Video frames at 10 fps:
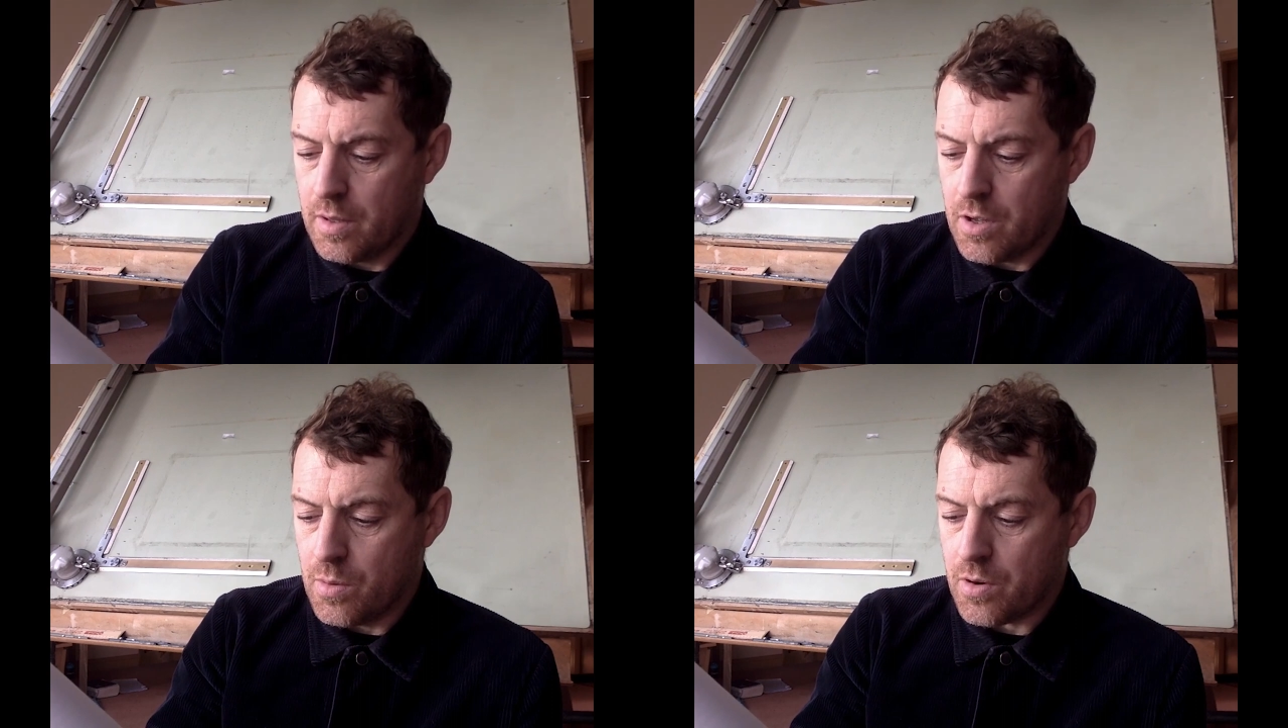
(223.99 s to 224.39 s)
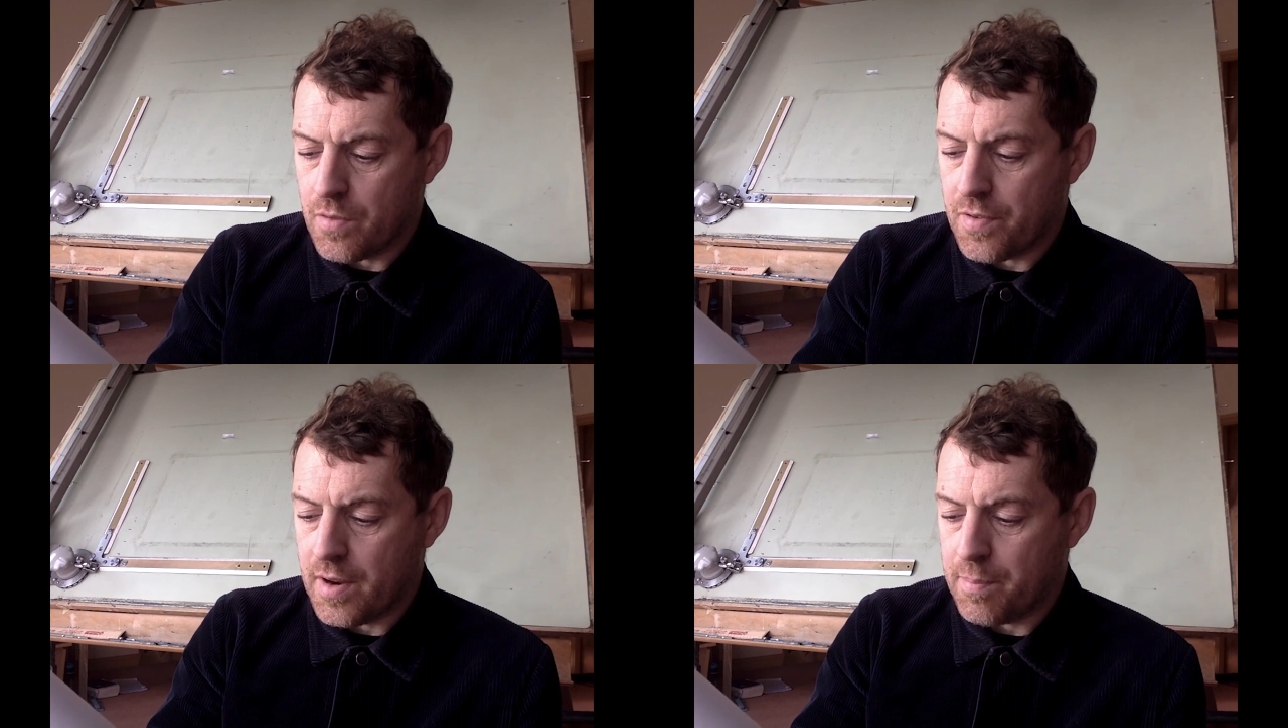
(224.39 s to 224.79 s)
You and your
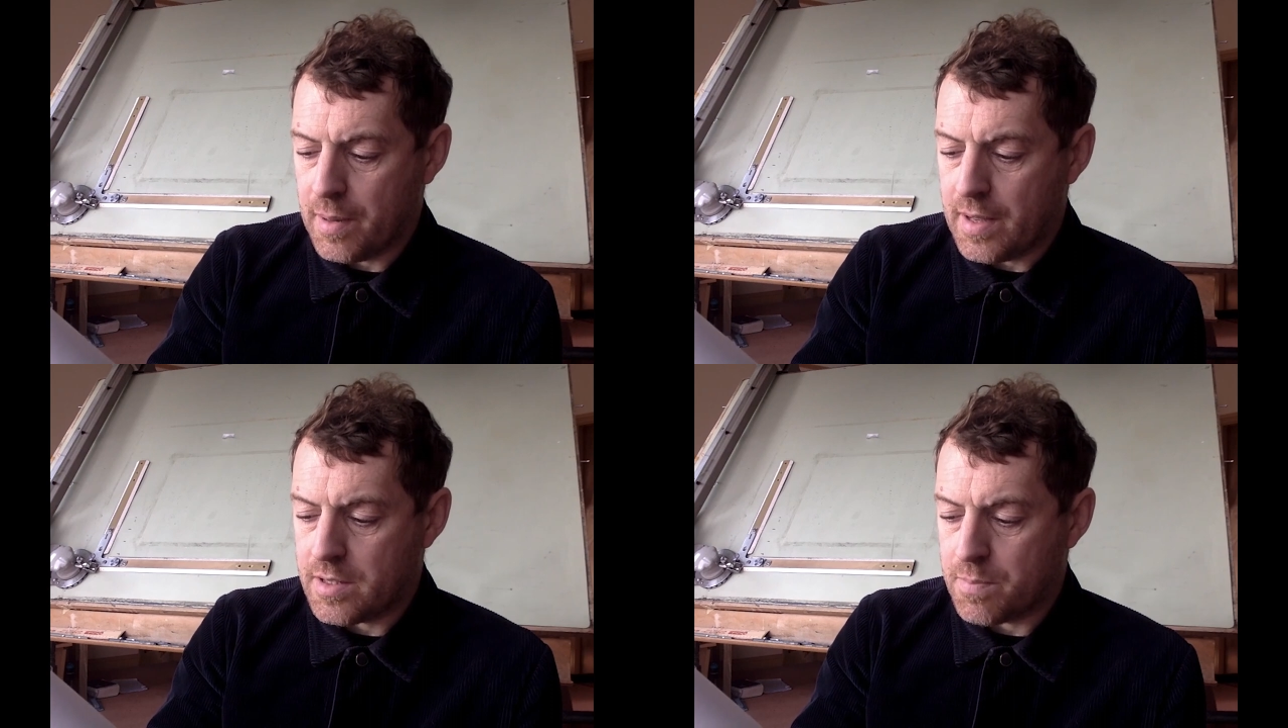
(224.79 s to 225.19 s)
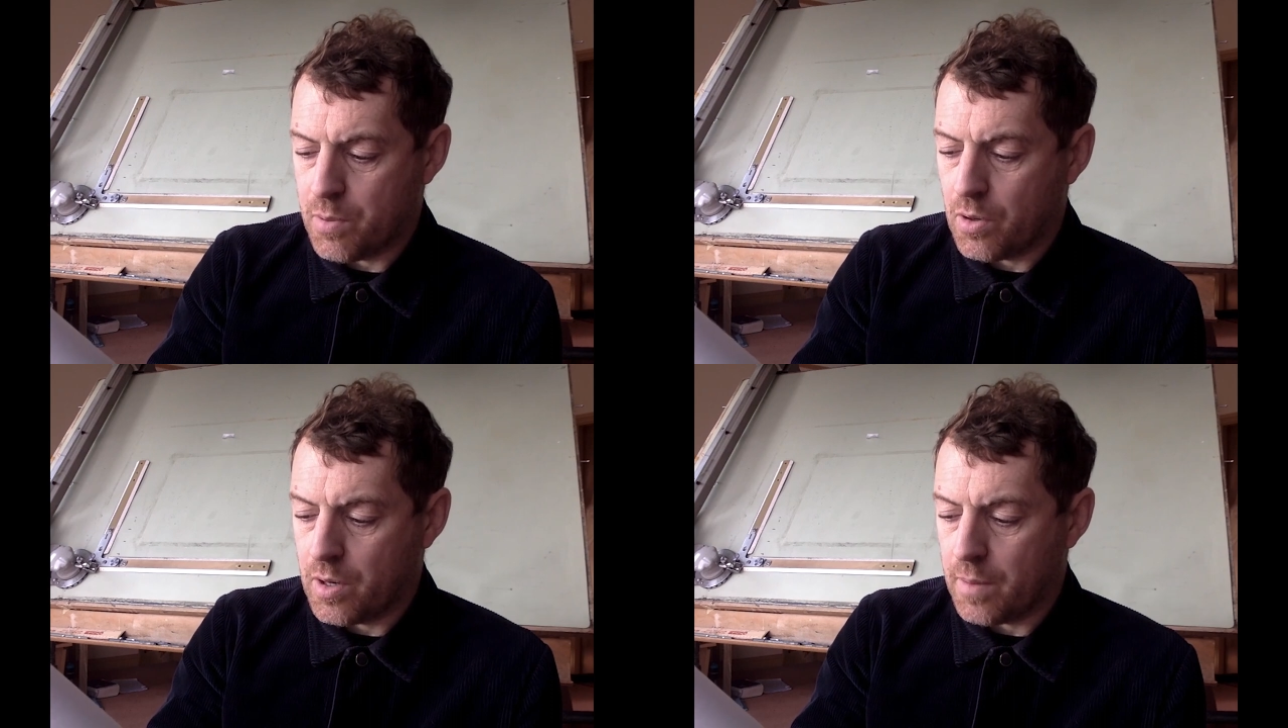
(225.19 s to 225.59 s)
friend place
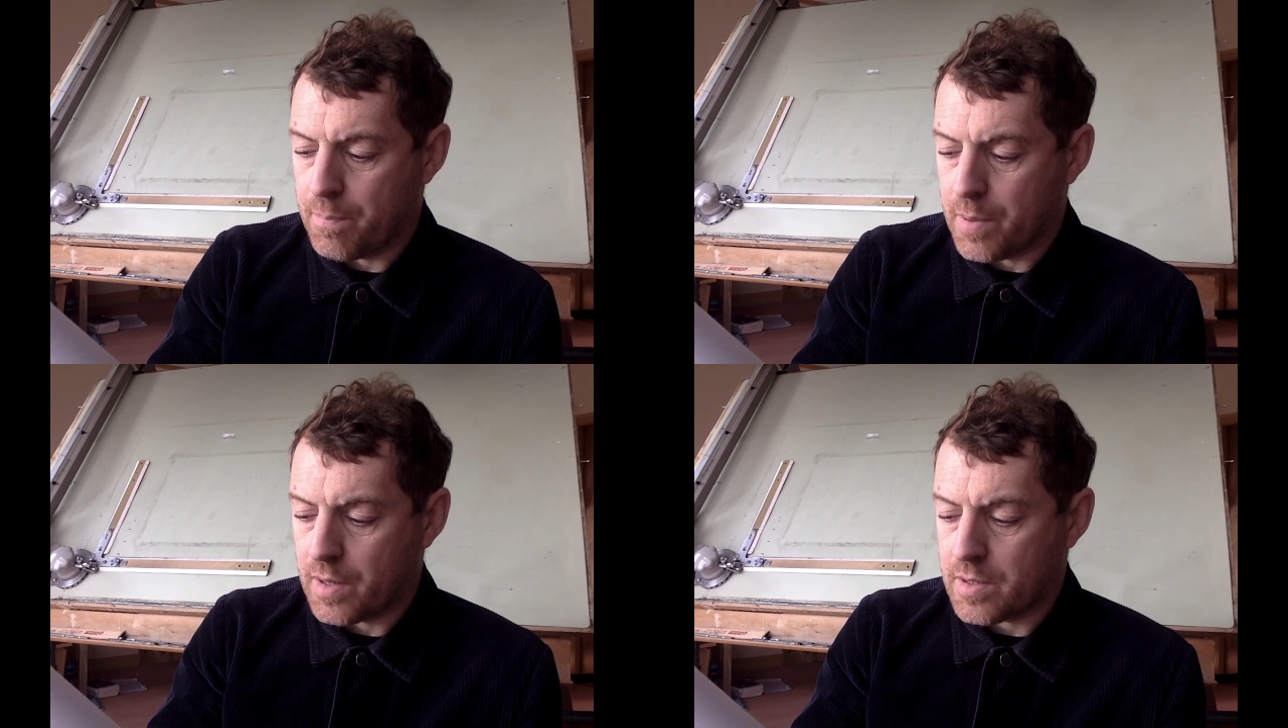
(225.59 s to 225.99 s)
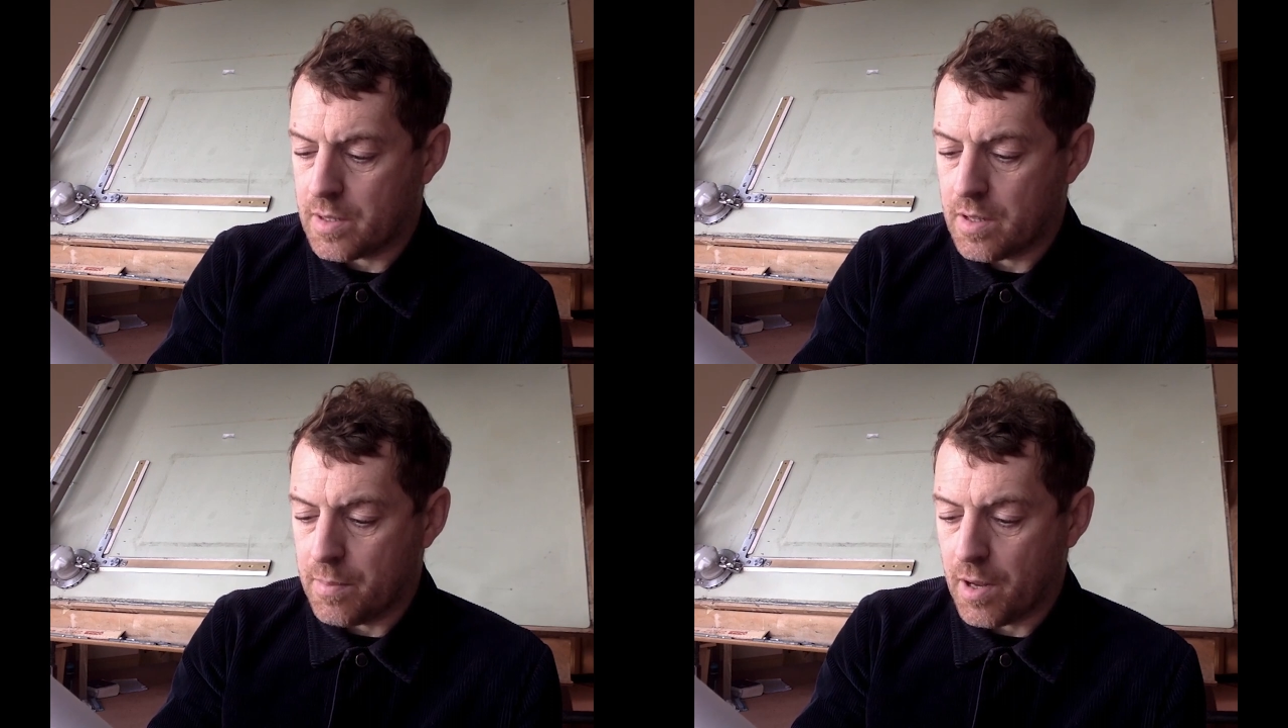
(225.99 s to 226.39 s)
broken up bricks
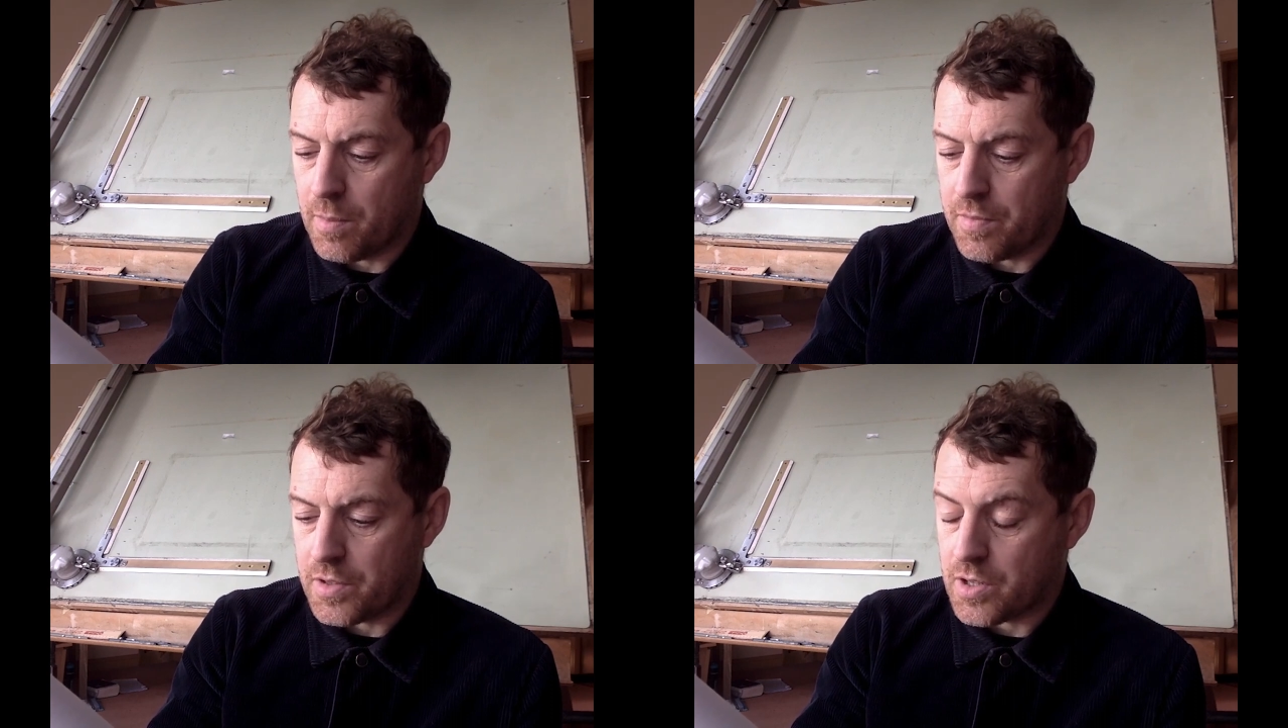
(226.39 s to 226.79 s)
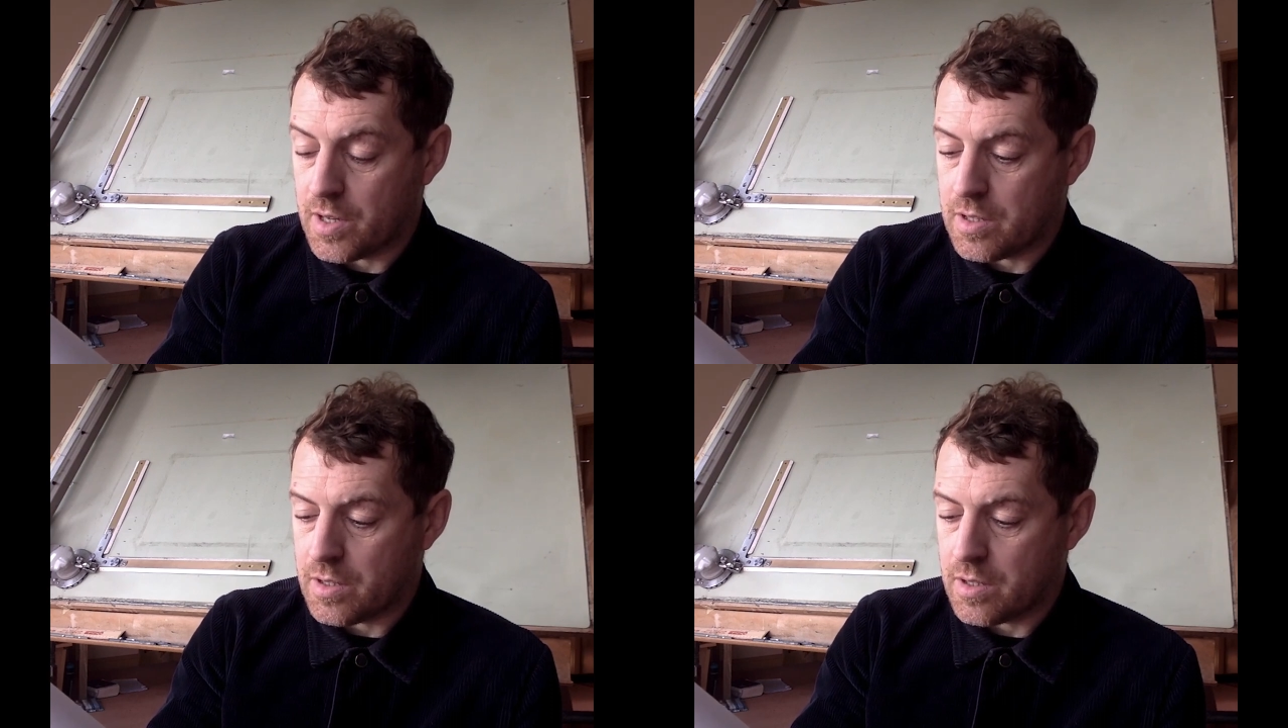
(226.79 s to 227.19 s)
into the bottom of the
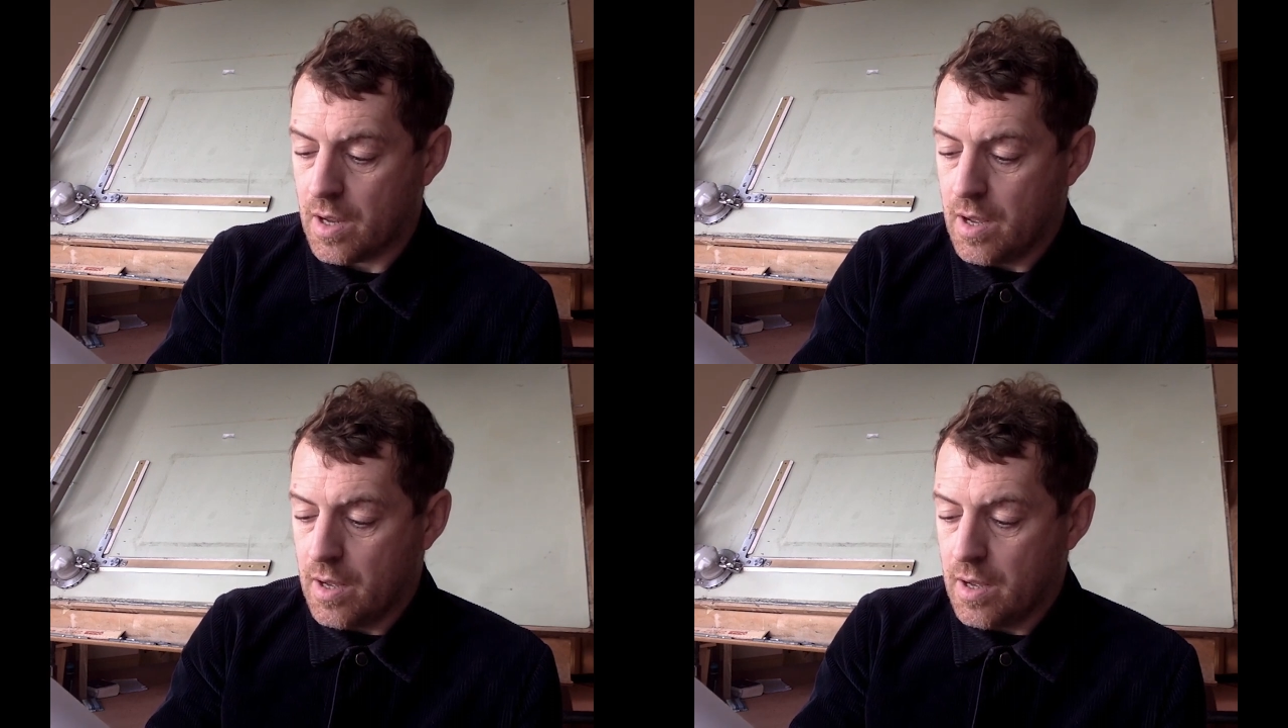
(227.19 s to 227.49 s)
trenches